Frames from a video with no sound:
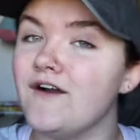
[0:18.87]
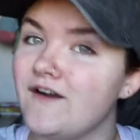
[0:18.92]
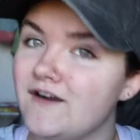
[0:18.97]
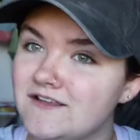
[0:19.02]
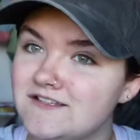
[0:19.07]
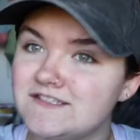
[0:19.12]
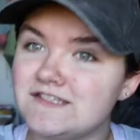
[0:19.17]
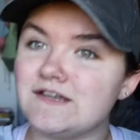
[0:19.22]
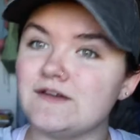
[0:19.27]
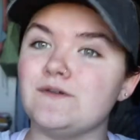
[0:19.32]

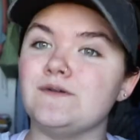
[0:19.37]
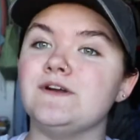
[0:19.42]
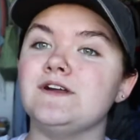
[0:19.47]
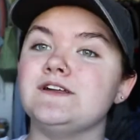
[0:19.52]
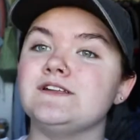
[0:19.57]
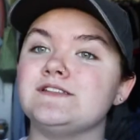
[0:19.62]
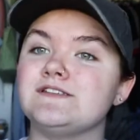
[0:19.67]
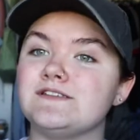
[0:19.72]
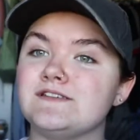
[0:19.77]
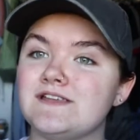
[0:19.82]
Also,
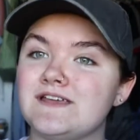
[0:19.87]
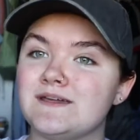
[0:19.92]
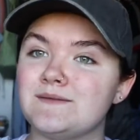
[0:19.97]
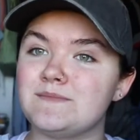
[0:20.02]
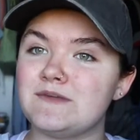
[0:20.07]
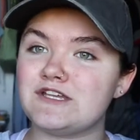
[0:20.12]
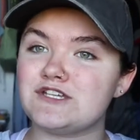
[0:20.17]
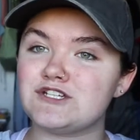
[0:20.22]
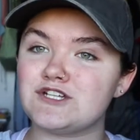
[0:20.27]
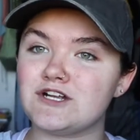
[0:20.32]
do you like
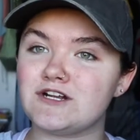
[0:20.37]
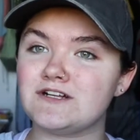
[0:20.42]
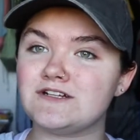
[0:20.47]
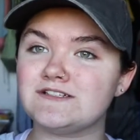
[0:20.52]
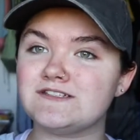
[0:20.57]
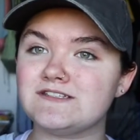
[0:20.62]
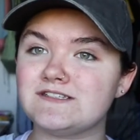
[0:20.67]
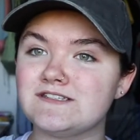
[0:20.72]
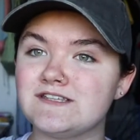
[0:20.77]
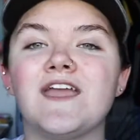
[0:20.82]
my
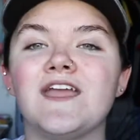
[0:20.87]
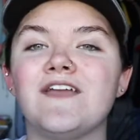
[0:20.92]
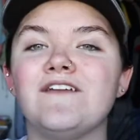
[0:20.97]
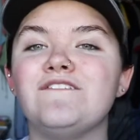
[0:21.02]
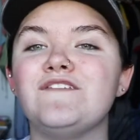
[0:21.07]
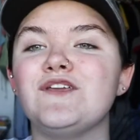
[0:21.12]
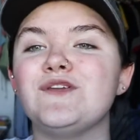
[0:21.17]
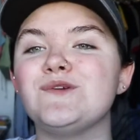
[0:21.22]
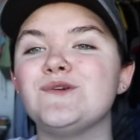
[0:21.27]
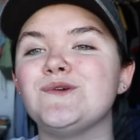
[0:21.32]
shirts? If
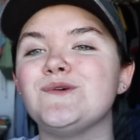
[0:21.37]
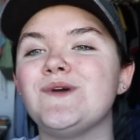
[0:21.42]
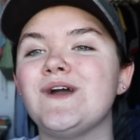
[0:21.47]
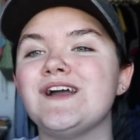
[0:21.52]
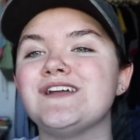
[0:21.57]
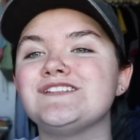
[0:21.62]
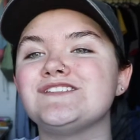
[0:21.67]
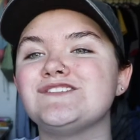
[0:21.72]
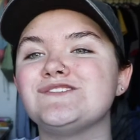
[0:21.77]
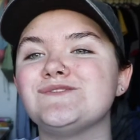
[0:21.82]

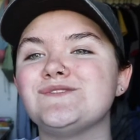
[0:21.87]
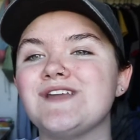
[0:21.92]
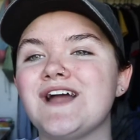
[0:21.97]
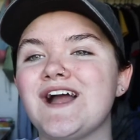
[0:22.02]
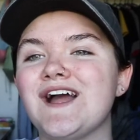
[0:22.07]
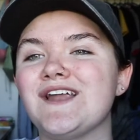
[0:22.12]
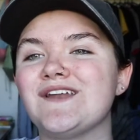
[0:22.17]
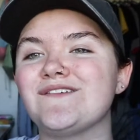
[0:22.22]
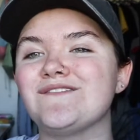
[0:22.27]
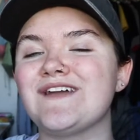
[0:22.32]
you do
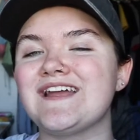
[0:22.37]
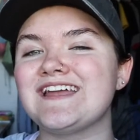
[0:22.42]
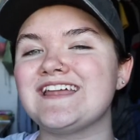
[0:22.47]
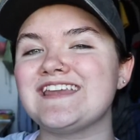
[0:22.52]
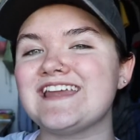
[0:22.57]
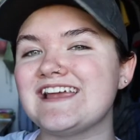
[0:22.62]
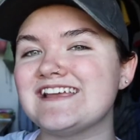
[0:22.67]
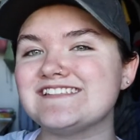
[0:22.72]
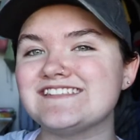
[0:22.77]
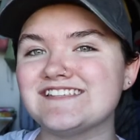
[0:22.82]
not
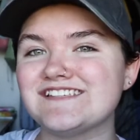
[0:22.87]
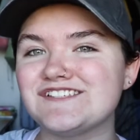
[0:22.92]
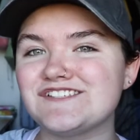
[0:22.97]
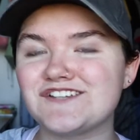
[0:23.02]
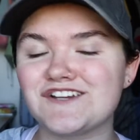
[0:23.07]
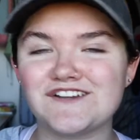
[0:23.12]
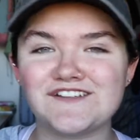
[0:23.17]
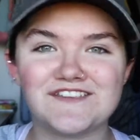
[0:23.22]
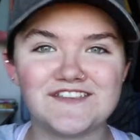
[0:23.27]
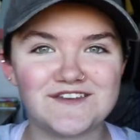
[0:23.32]
recognize this
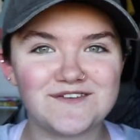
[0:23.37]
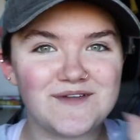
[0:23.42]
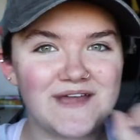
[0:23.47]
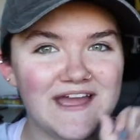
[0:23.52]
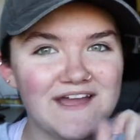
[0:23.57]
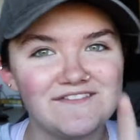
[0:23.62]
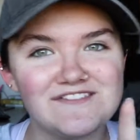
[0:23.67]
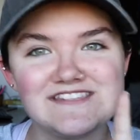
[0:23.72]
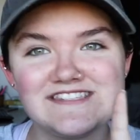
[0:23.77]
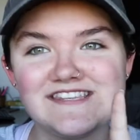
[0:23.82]
shirt, then you
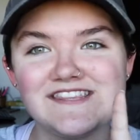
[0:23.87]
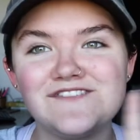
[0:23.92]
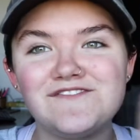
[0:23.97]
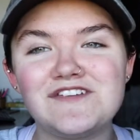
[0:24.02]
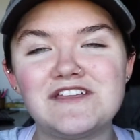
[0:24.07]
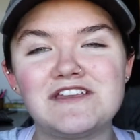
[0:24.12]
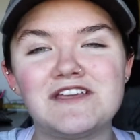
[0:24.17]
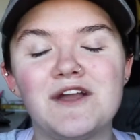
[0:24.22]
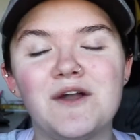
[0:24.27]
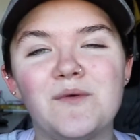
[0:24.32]
haven't seen the
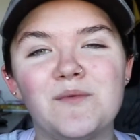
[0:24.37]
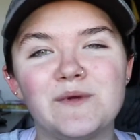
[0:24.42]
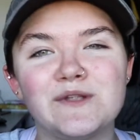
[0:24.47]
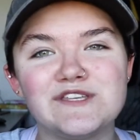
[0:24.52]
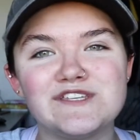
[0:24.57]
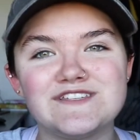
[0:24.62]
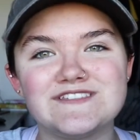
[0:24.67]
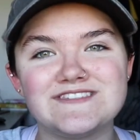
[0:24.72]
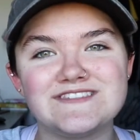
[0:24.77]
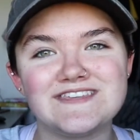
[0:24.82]
video
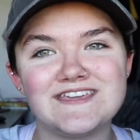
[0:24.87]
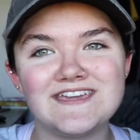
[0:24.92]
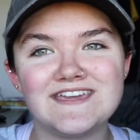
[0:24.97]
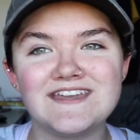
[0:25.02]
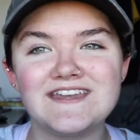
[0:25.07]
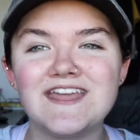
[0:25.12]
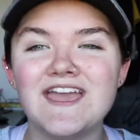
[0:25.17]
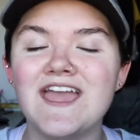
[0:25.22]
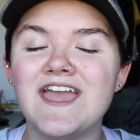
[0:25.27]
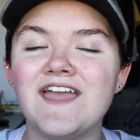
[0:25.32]
which it's
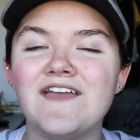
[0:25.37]
in.